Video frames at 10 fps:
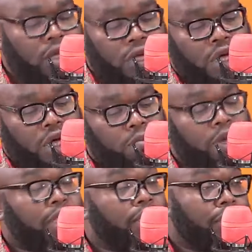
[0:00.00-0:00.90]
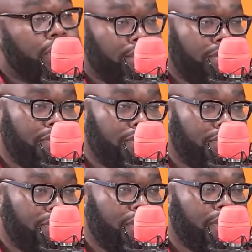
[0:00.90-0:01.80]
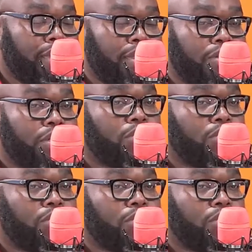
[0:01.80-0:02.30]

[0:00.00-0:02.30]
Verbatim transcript: mm. uh, back in the day. Yeah. Yes, and they're trying to